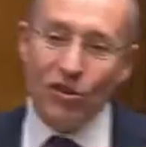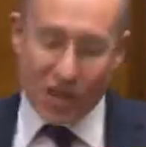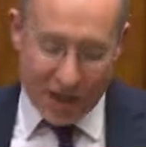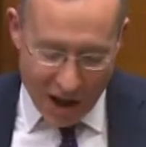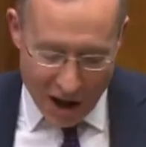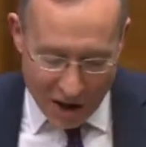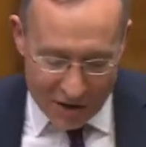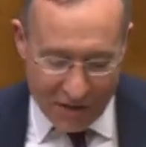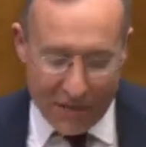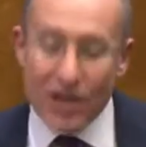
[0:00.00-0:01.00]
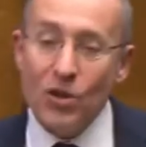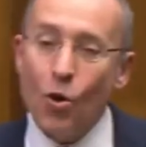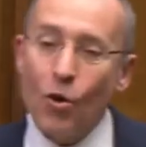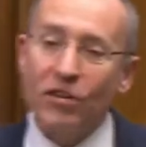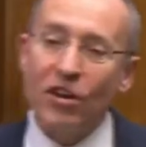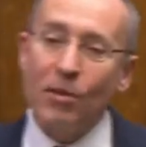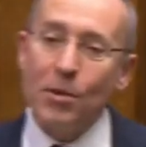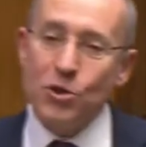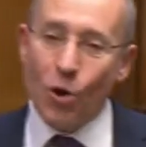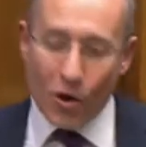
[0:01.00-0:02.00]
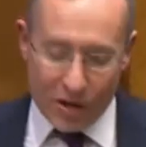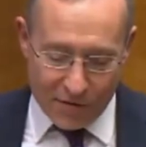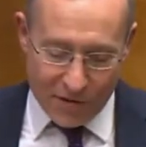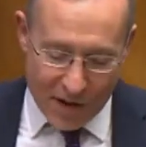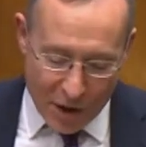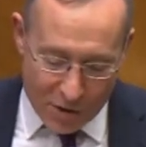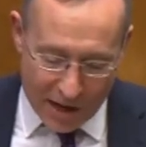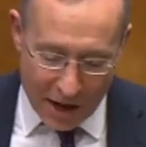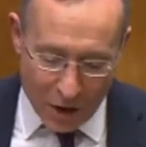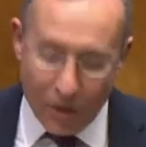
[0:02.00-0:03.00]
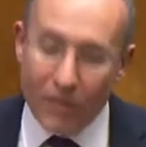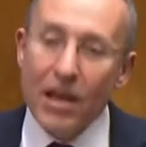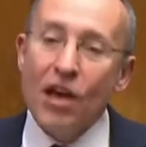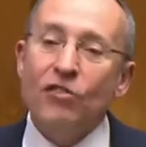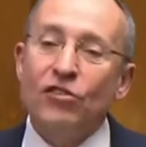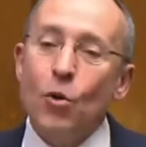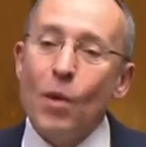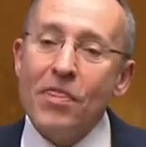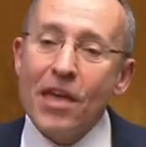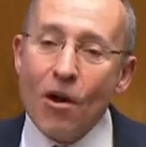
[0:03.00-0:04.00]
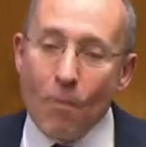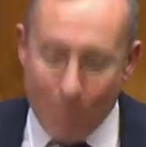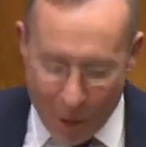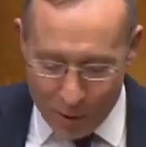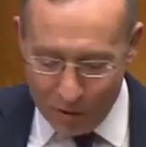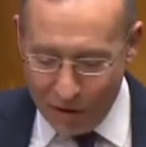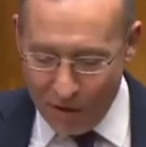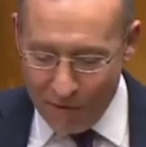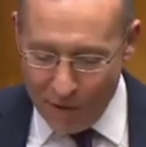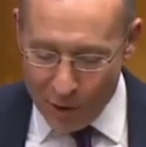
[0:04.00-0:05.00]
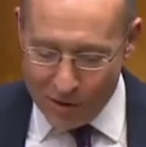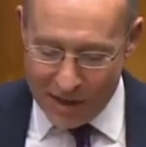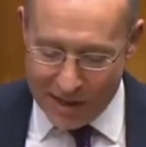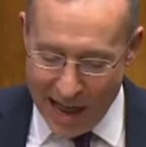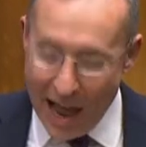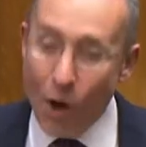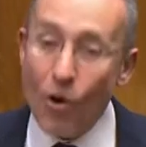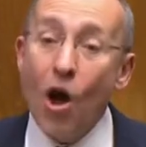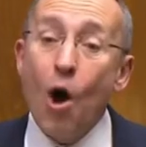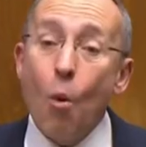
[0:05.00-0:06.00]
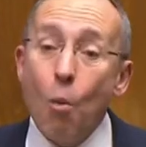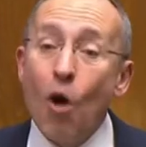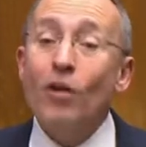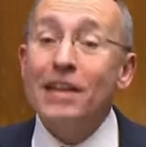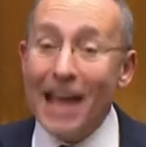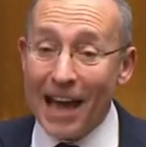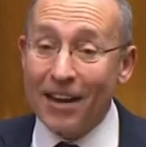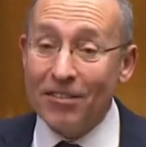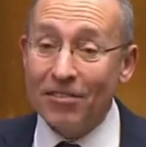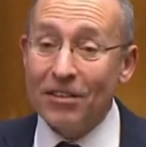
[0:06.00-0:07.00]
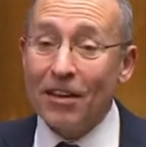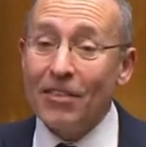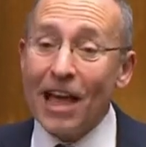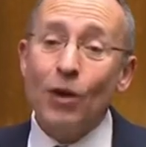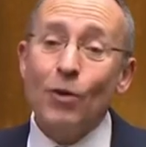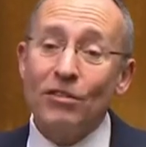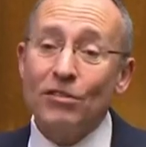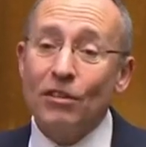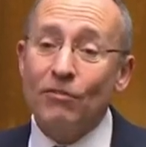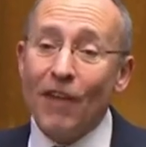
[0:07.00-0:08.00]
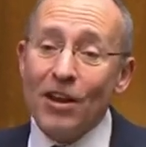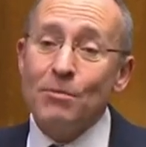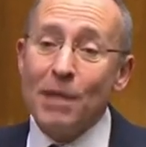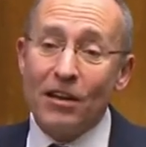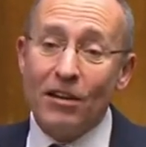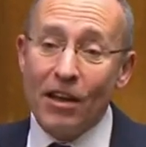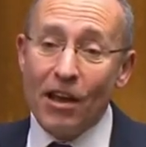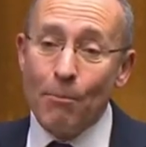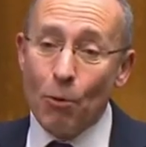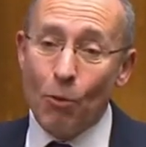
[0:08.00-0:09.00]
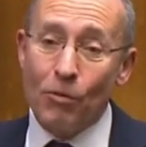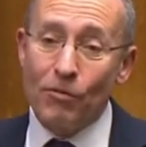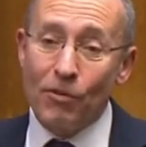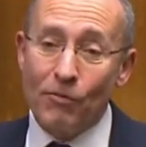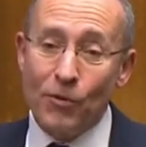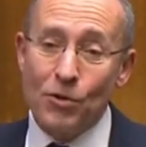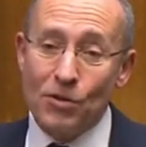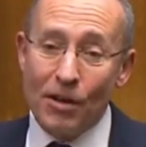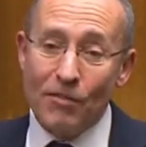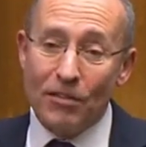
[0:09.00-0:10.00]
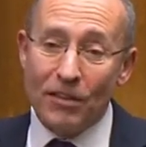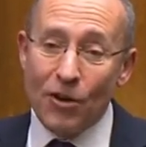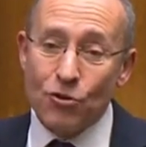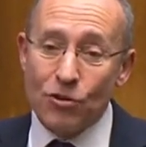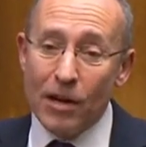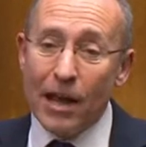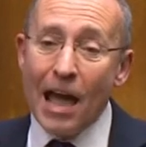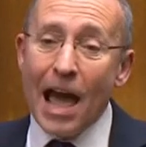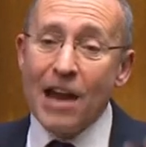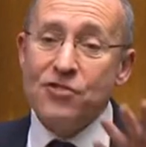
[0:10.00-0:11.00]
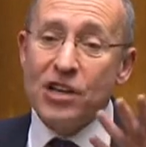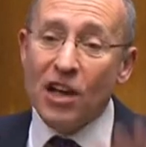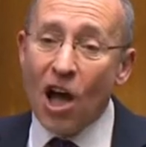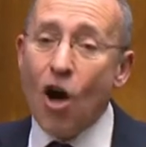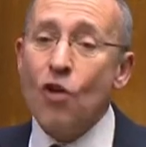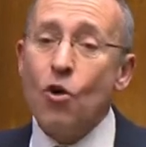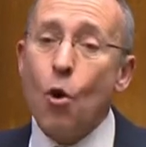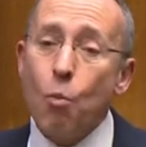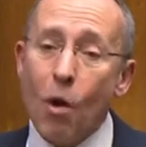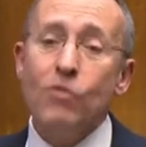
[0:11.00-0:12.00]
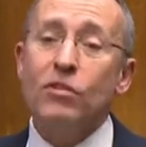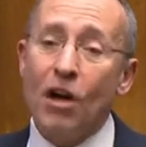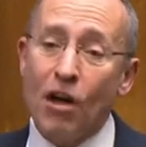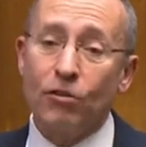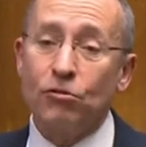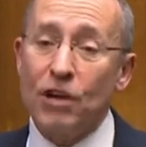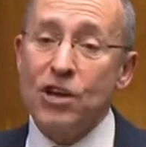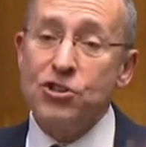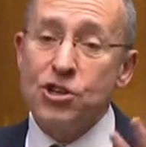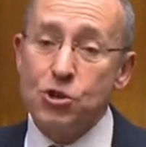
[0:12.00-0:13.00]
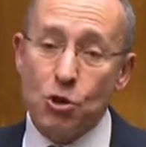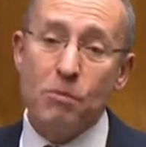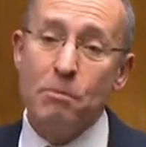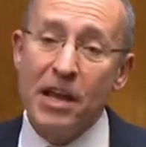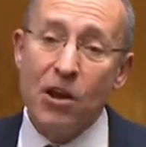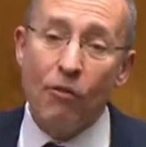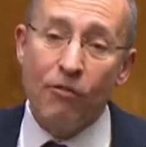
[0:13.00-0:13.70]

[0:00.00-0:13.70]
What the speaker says: that she can't, nor is there a majority for no deal. So when they are both voted down, what next? That question is fundamentally important for the future of this country, and if she can't or won't answer it, she shouldn't be in